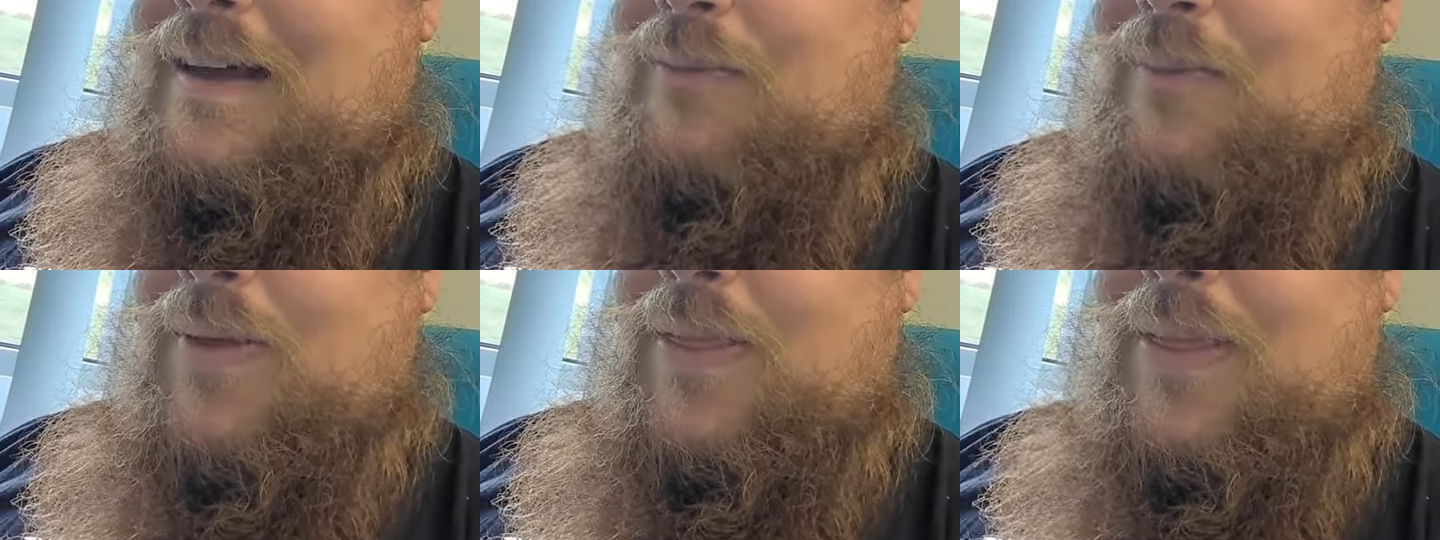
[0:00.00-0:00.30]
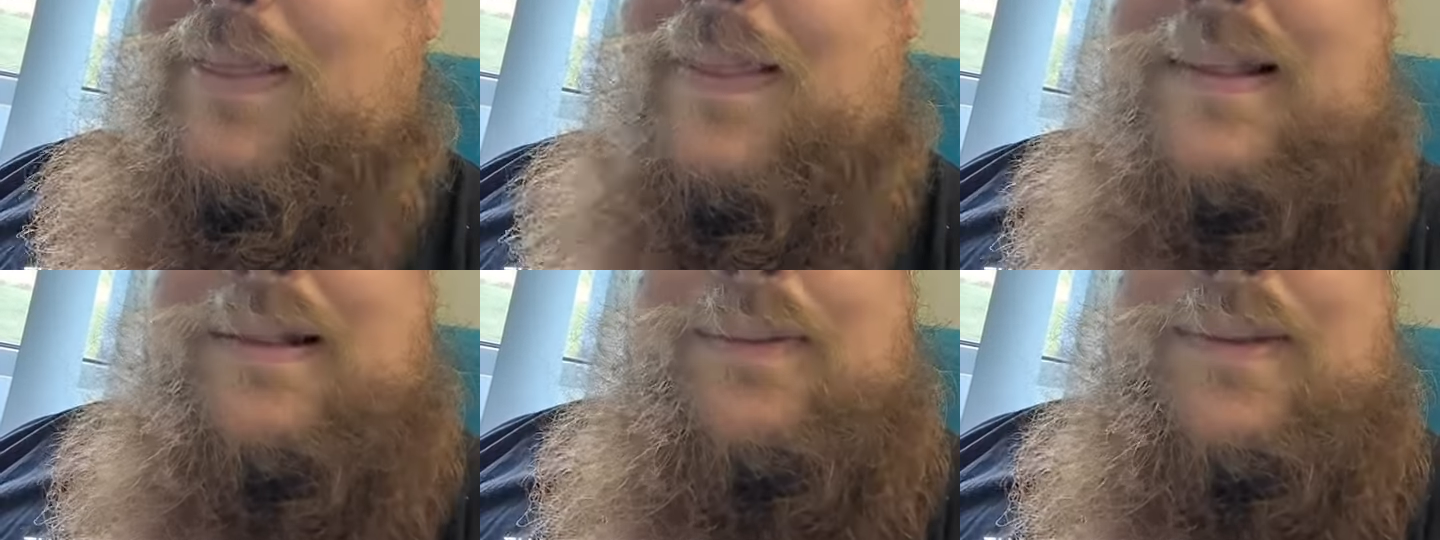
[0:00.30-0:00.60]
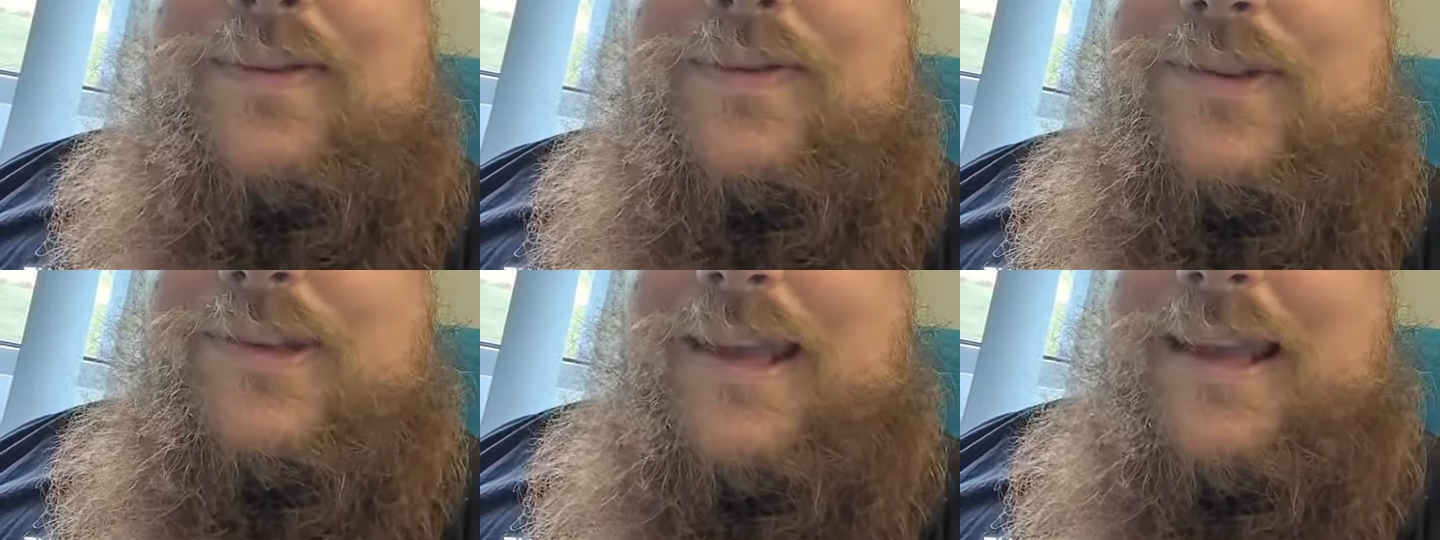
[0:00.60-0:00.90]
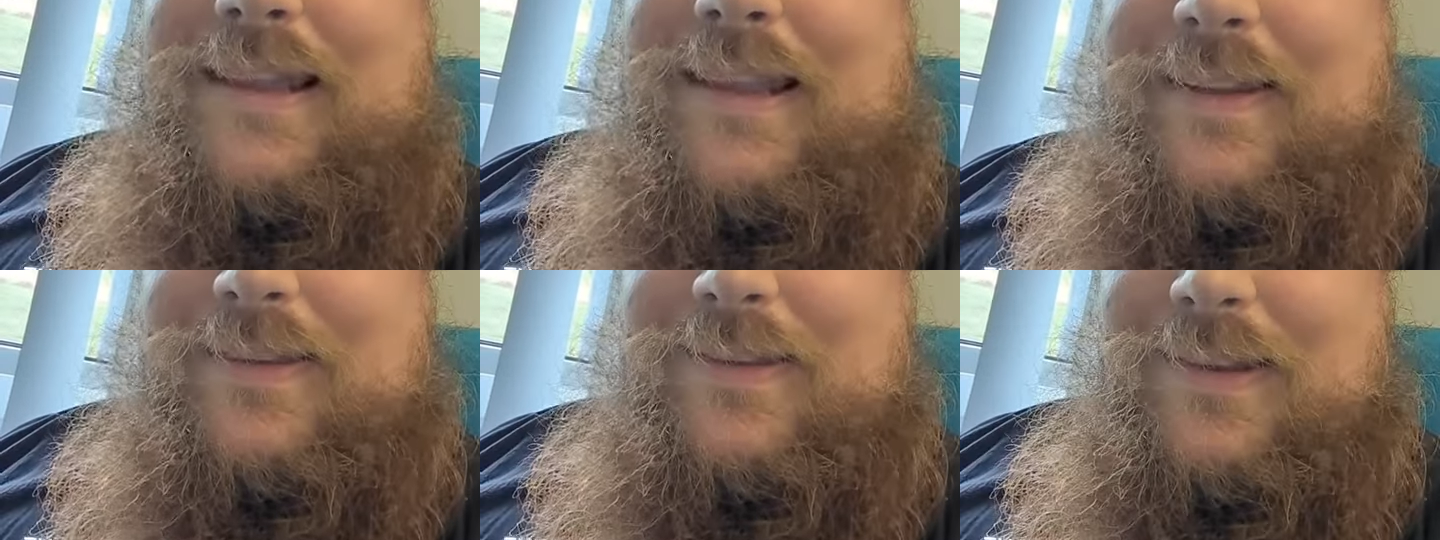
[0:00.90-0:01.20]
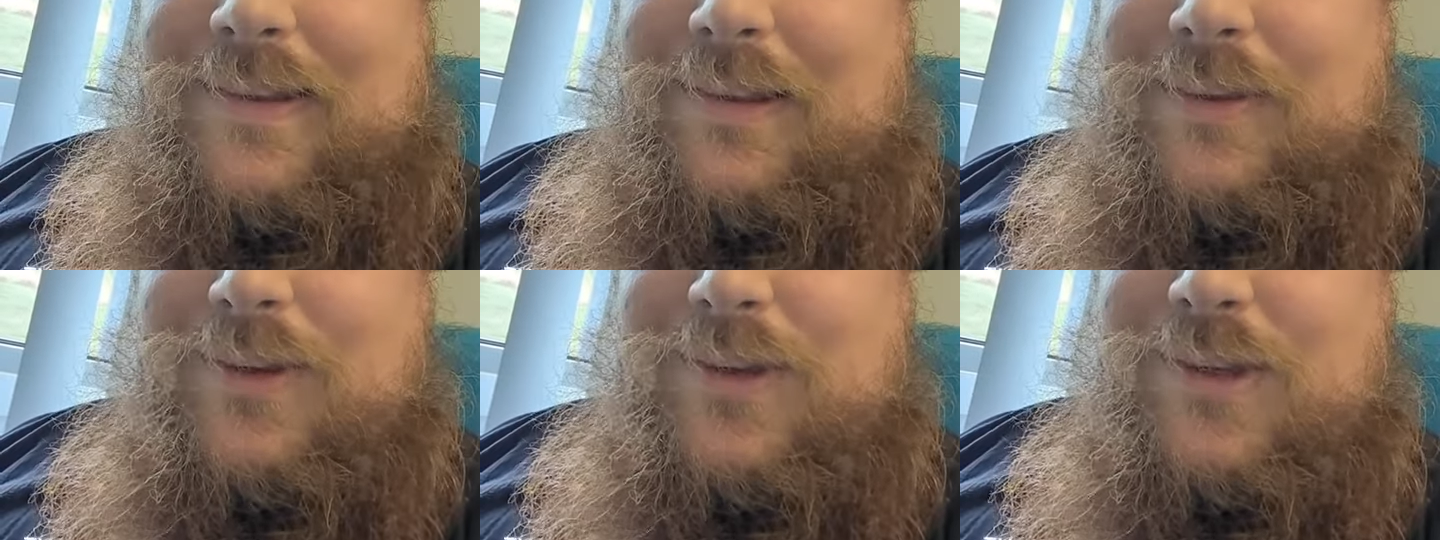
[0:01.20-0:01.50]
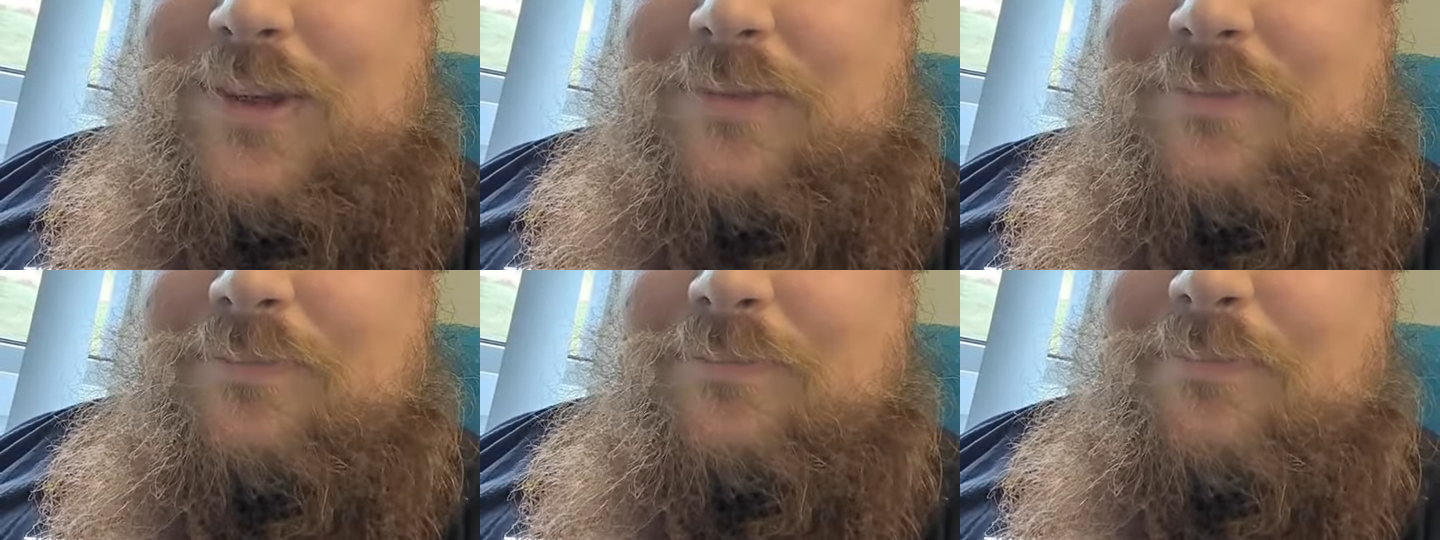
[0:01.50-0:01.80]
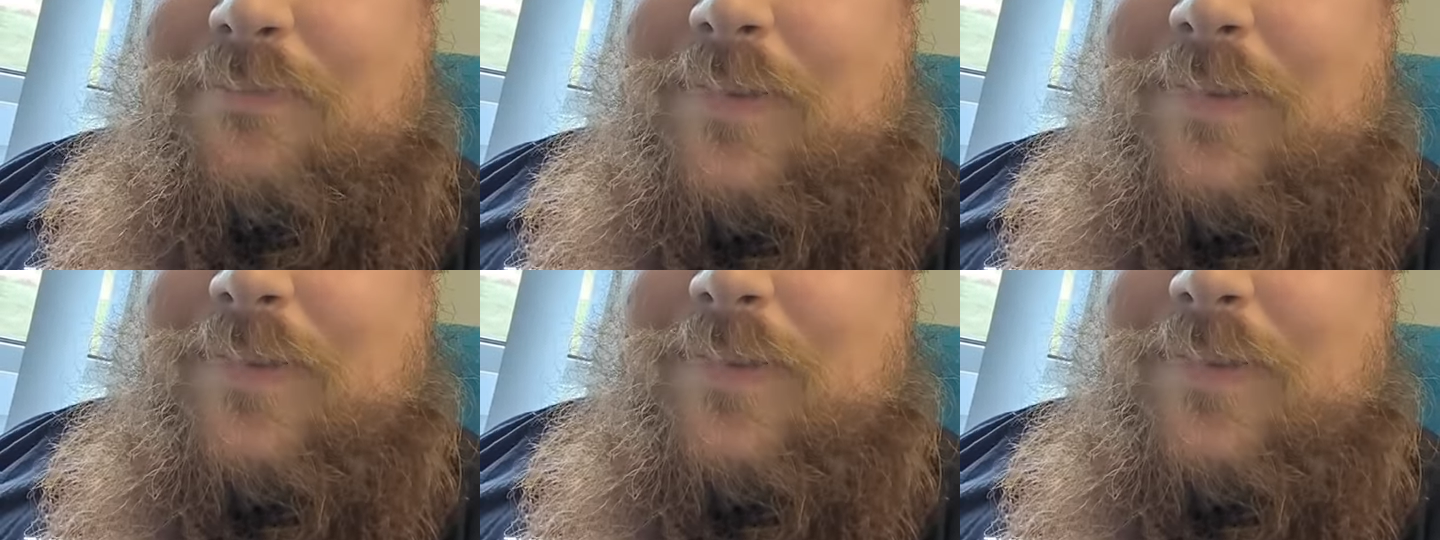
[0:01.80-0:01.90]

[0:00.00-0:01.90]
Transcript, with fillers: with a little bit of saline solution,